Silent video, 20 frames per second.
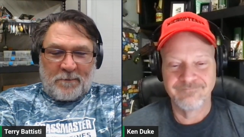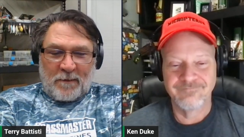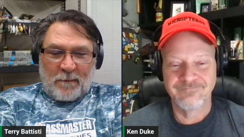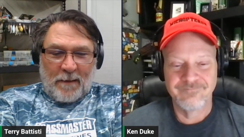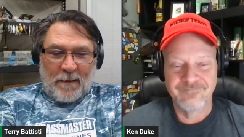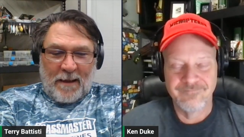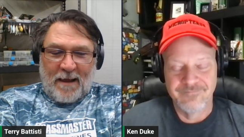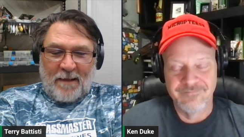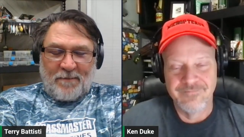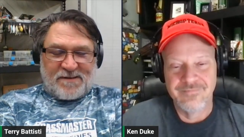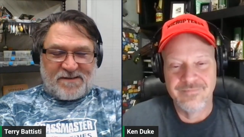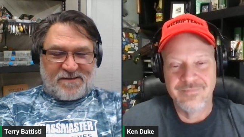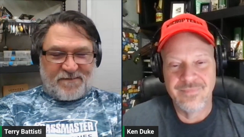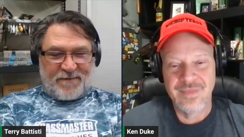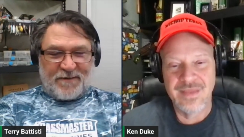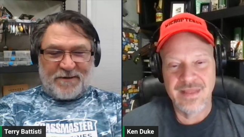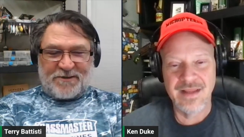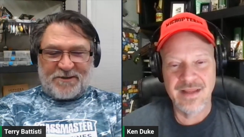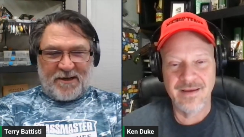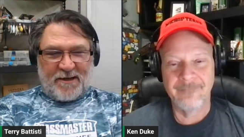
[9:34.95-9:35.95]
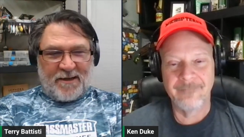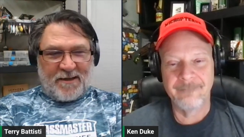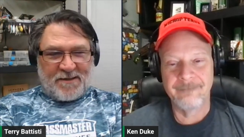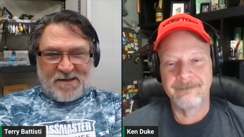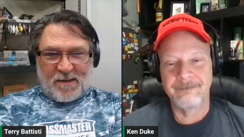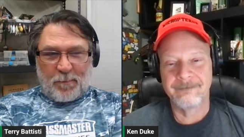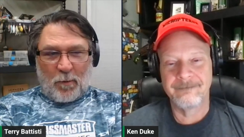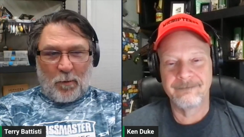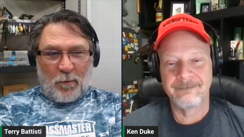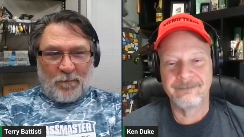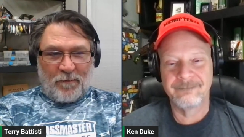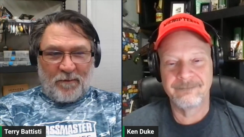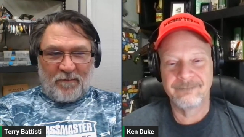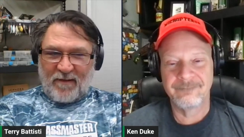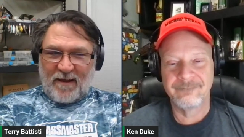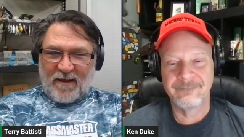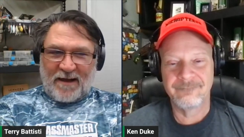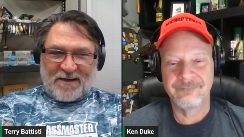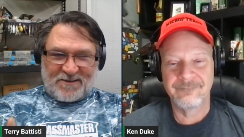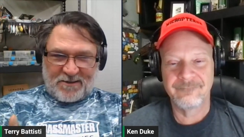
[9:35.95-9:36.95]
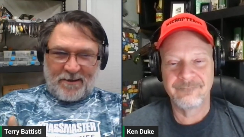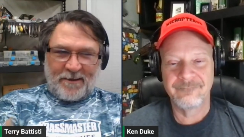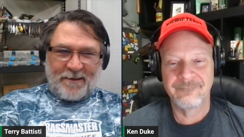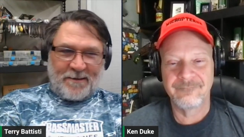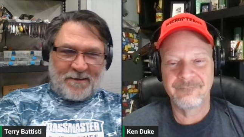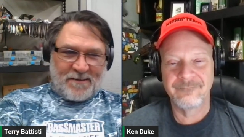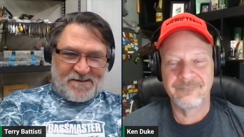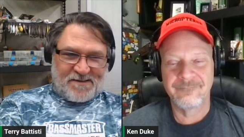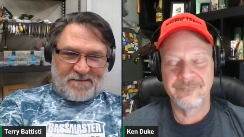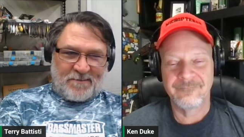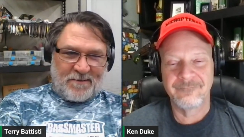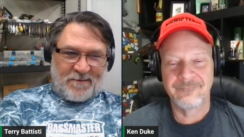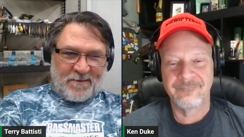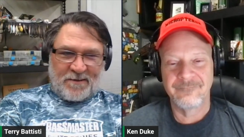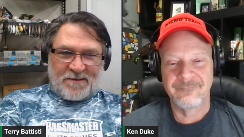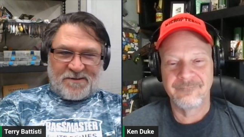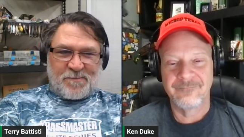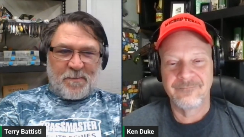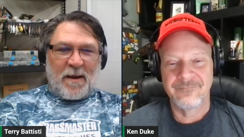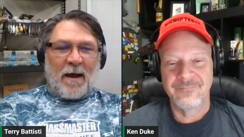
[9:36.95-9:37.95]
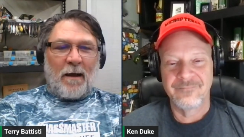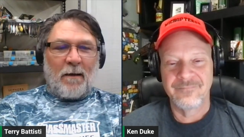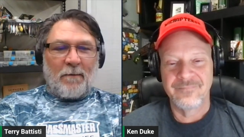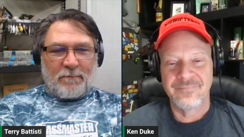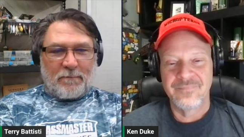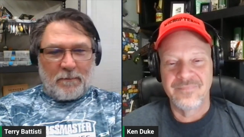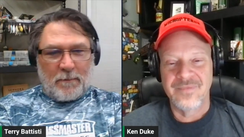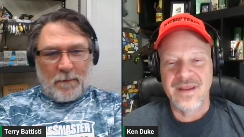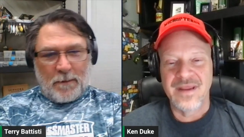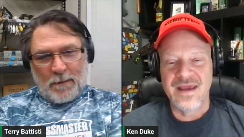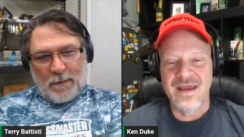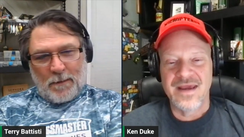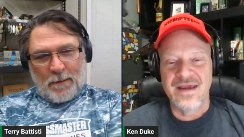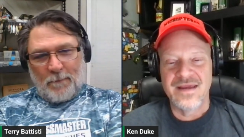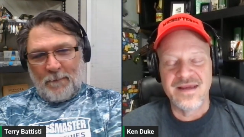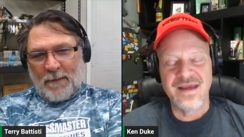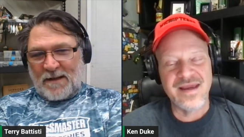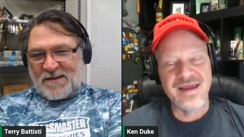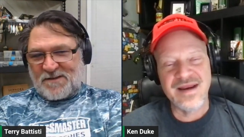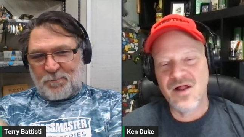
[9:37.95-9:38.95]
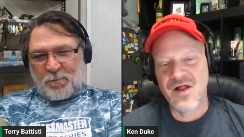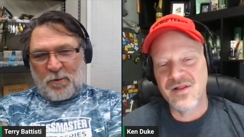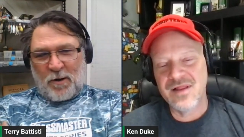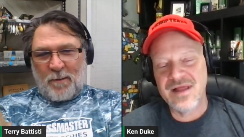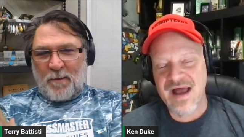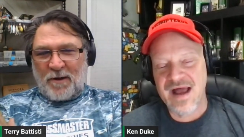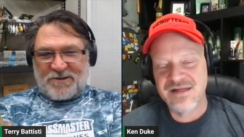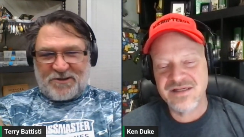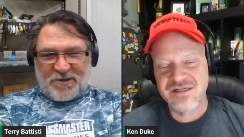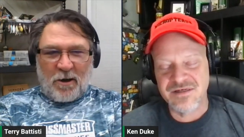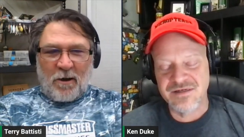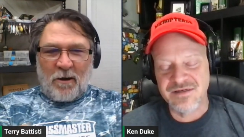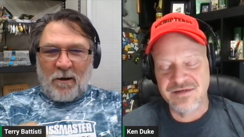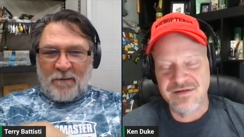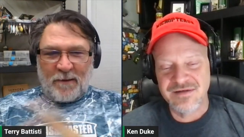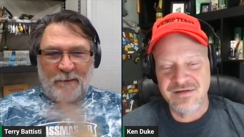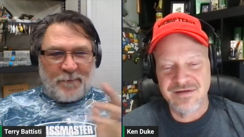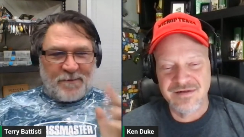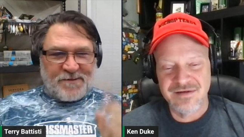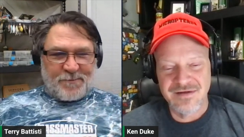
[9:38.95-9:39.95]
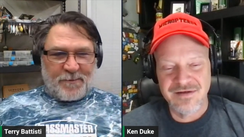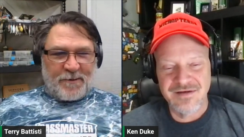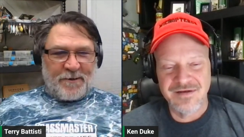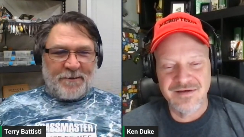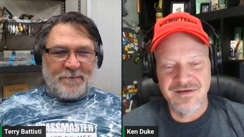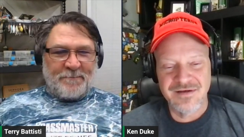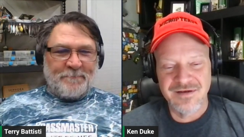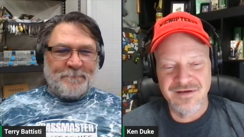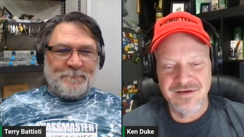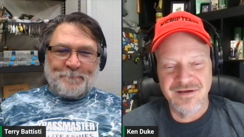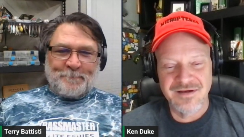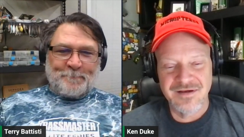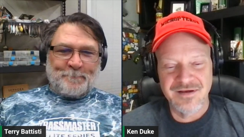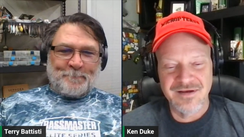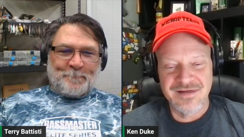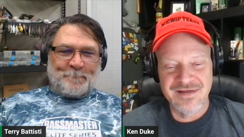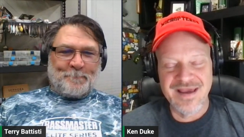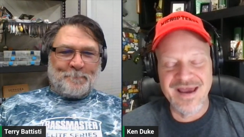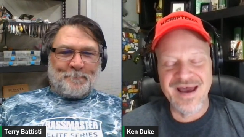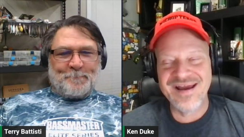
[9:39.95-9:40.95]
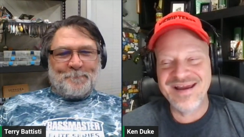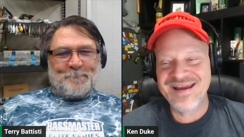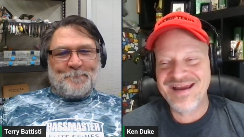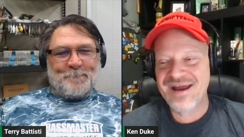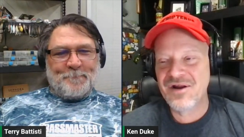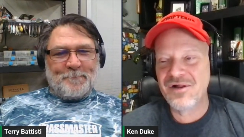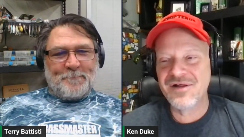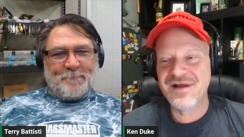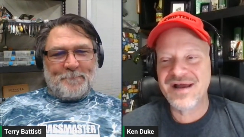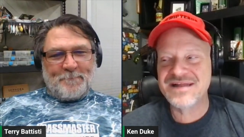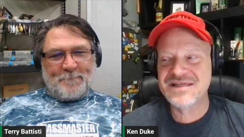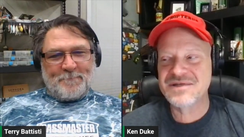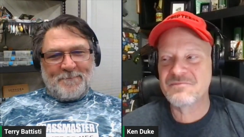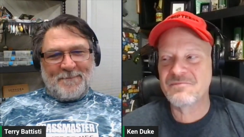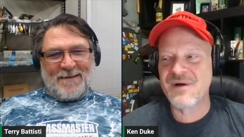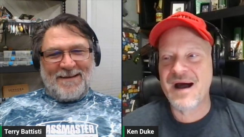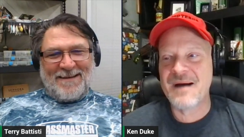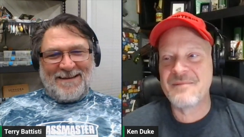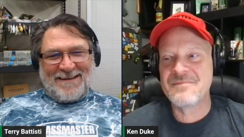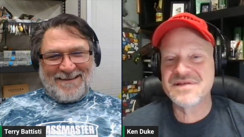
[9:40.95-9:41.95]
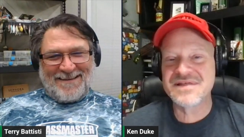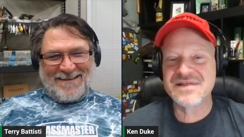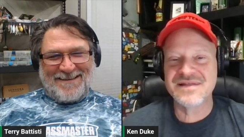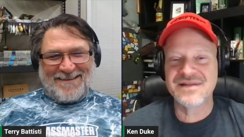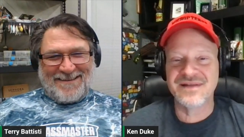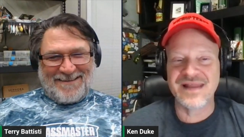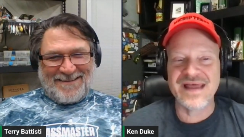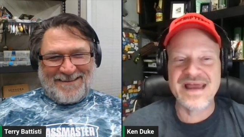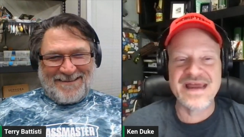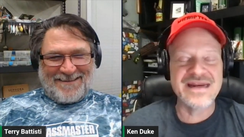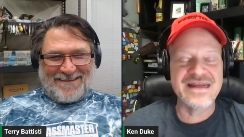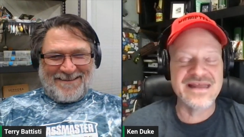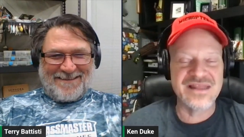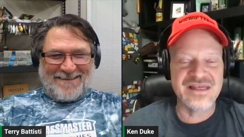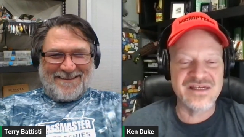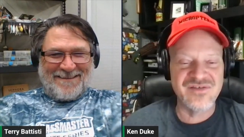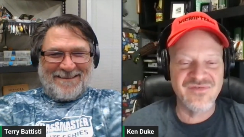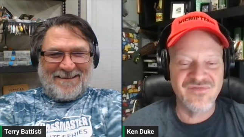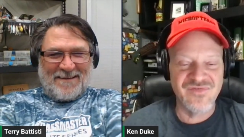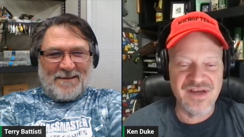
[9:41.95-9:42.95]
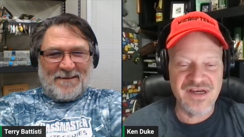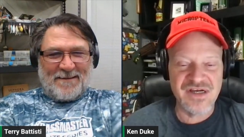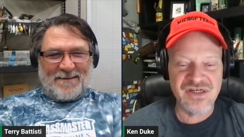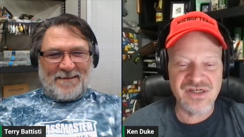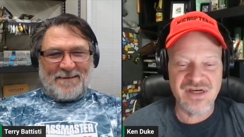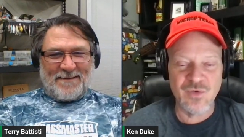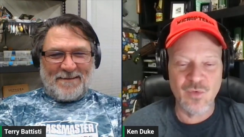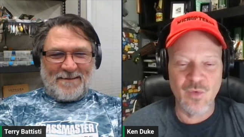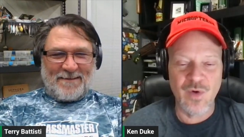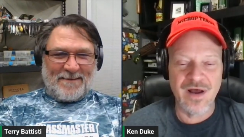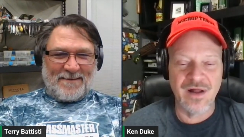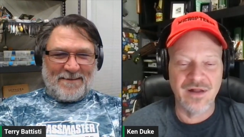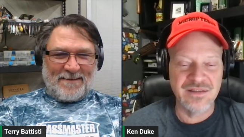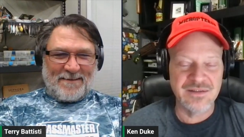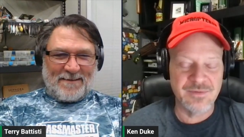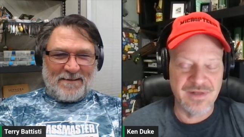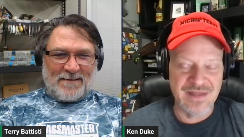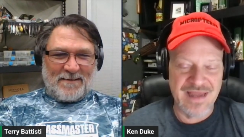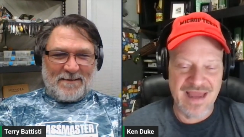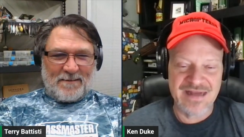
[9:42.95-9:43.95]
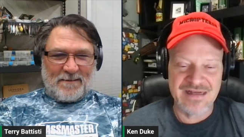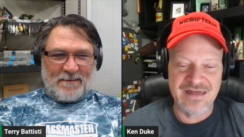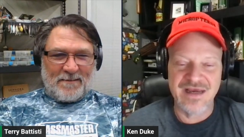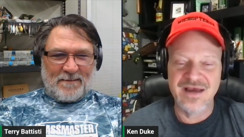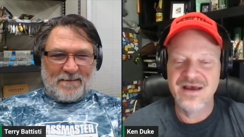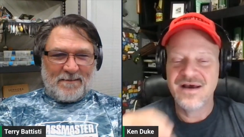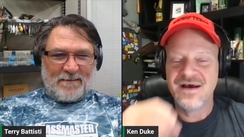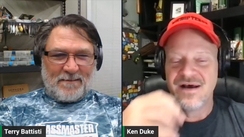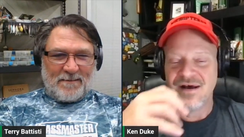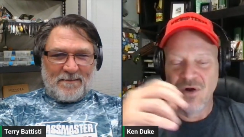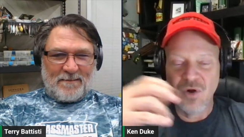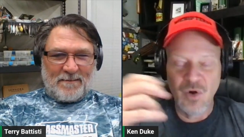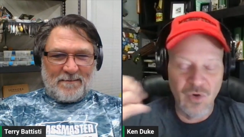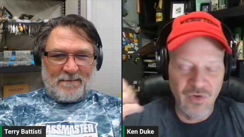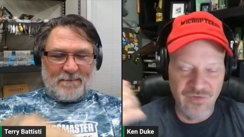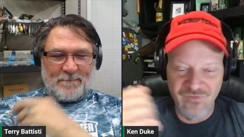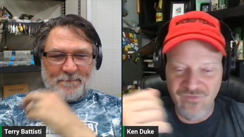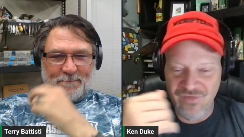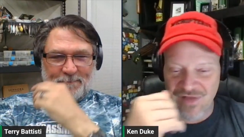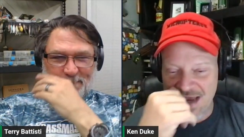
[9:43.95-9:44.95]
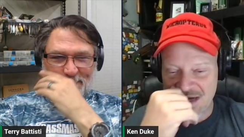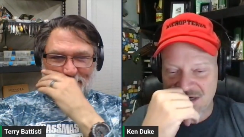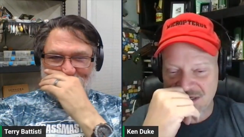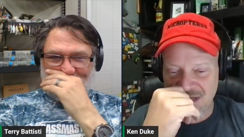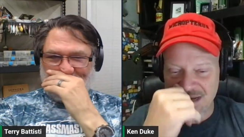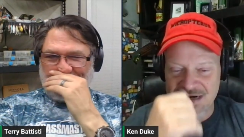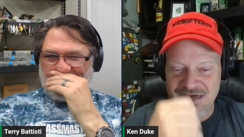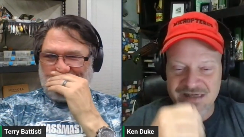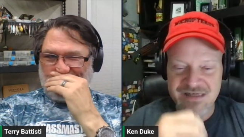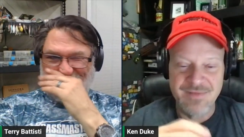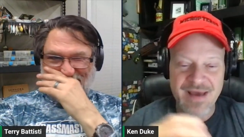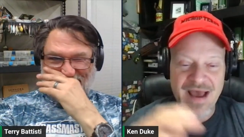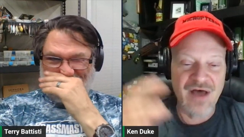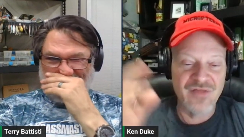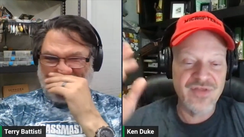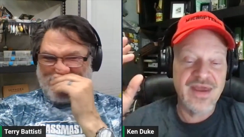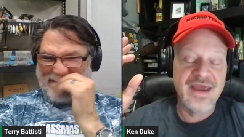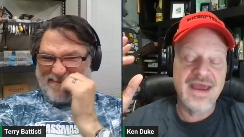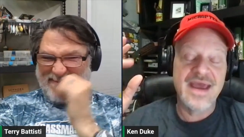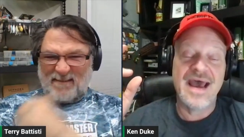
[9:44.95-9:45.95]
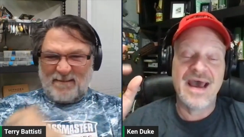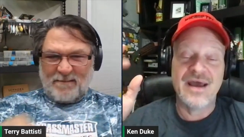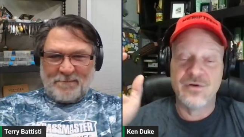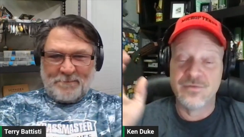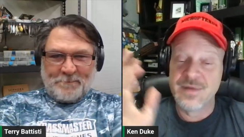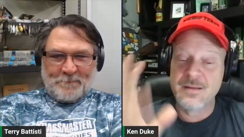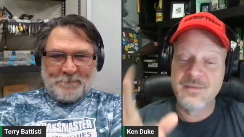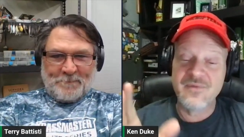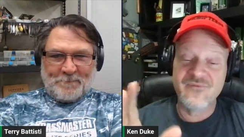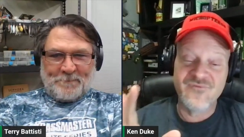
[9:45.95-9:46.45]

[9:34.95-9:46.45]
Speaker 1: to land this fish, he ends up holding the flashlight in his, in his mouth. Yeah, he had all That's pretty kinds much of- all that was written.
Speaker 2: Yeah, he had all kinds of problems landing this fish. He ultimately had to hold a flashlight in his mouth. And remember,